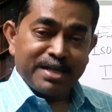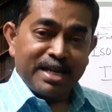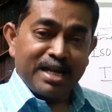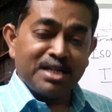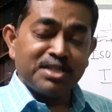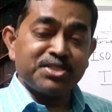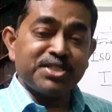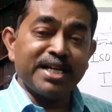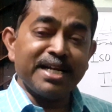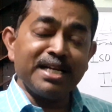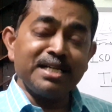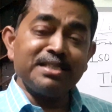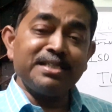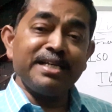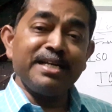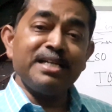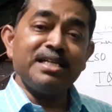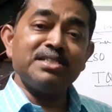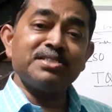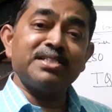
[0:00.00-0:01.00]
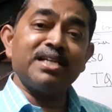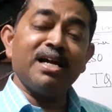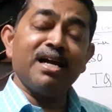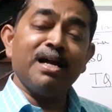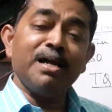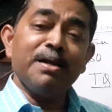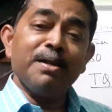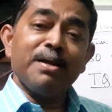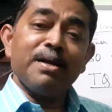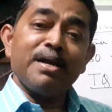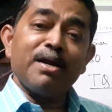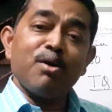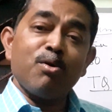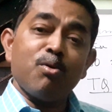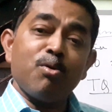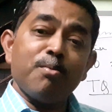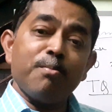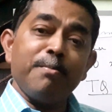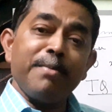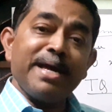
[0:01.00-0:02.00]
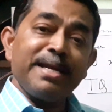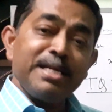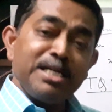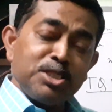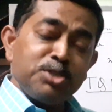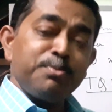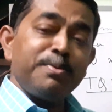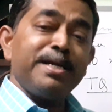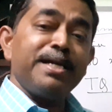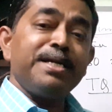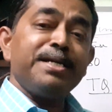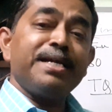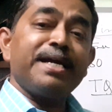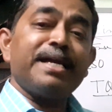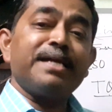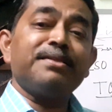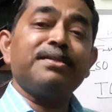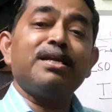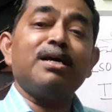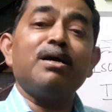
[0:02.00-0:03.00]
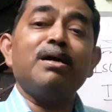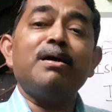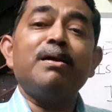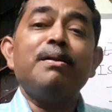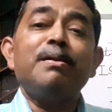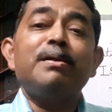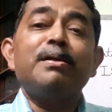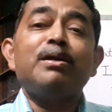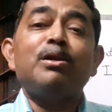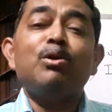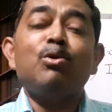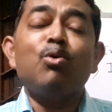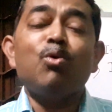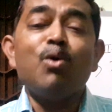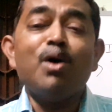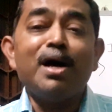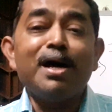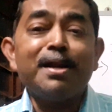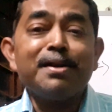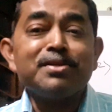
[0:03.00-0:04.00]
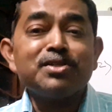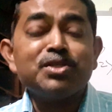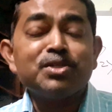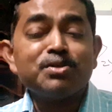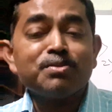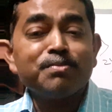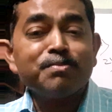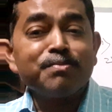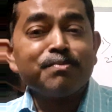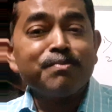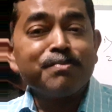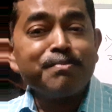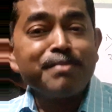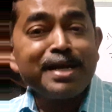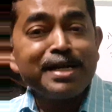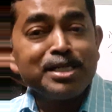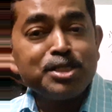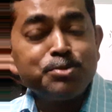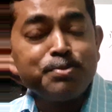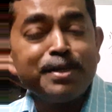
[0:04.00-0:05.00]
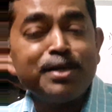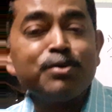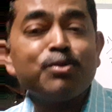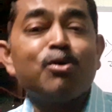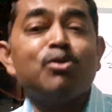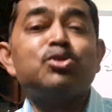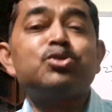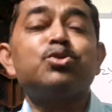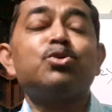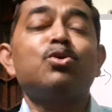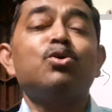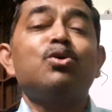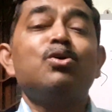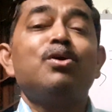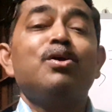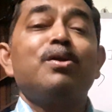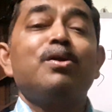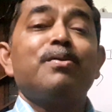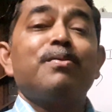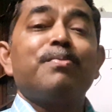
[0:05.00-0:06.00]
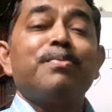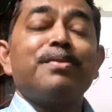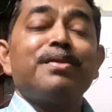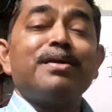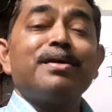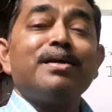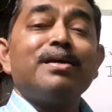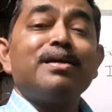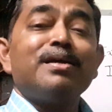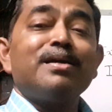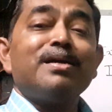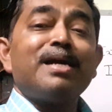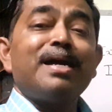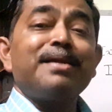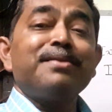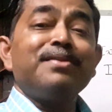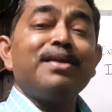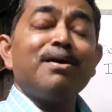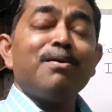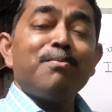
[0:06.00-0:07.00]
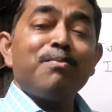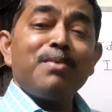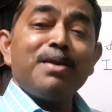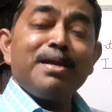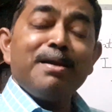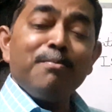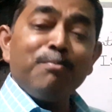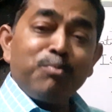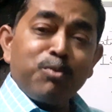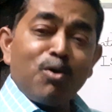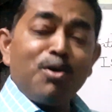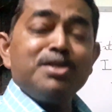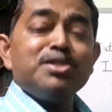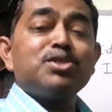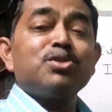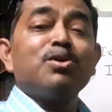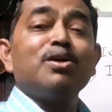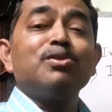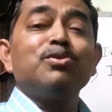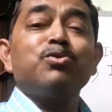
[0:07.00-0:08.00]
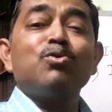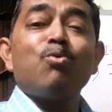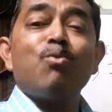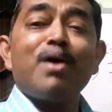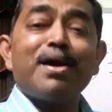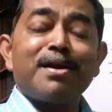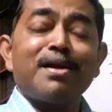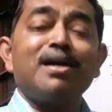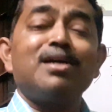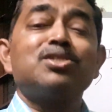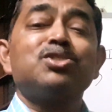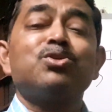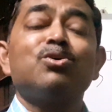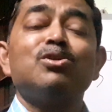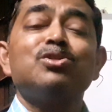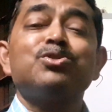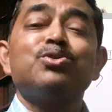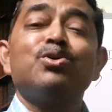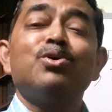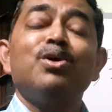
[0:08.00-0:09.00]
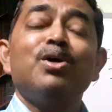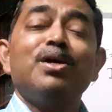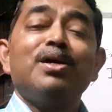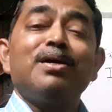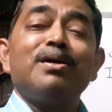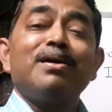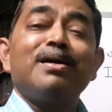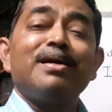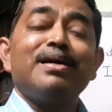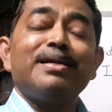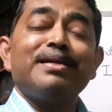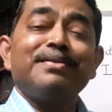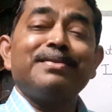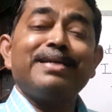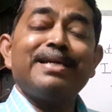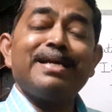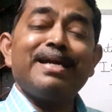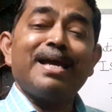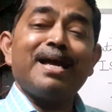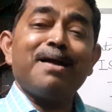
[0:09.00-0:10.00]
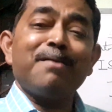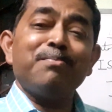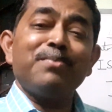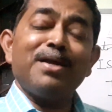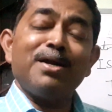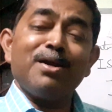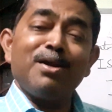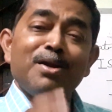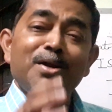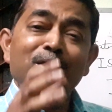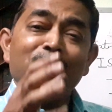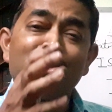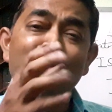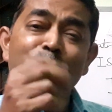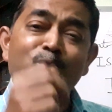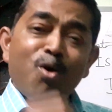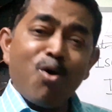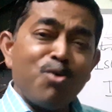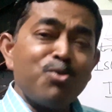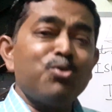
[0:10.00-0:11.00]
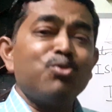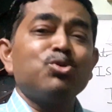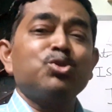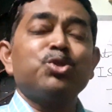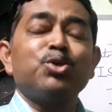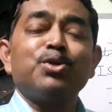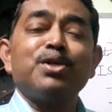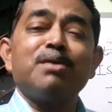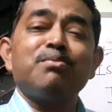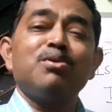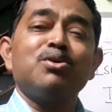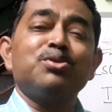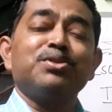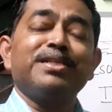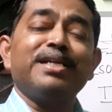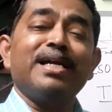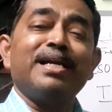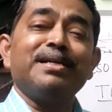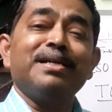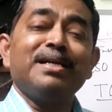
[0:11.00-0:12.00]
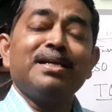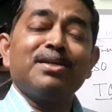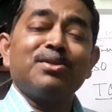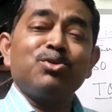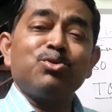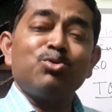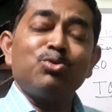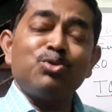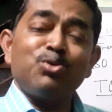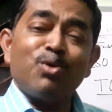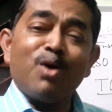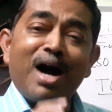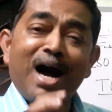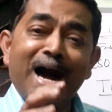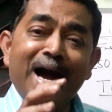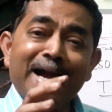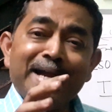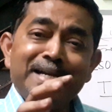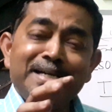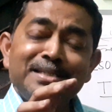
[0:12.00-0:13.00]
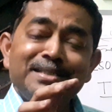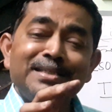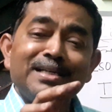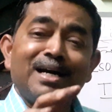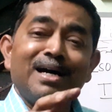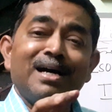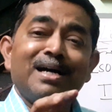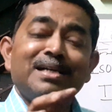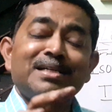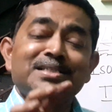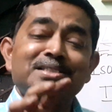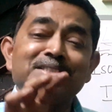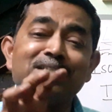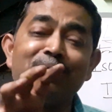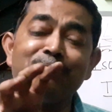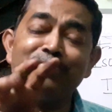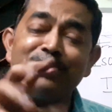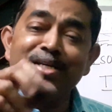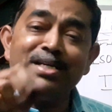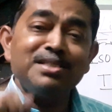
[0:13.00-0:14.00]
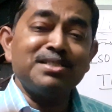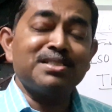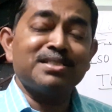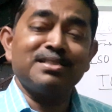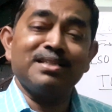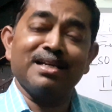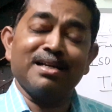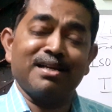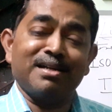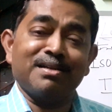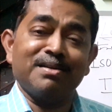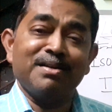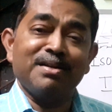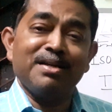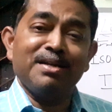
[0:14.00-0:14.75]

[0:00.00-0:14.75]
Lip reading: And second thing is the management and the lower management also, and the employees also, workers also, they have the wrong notion about that, to hide the some things there.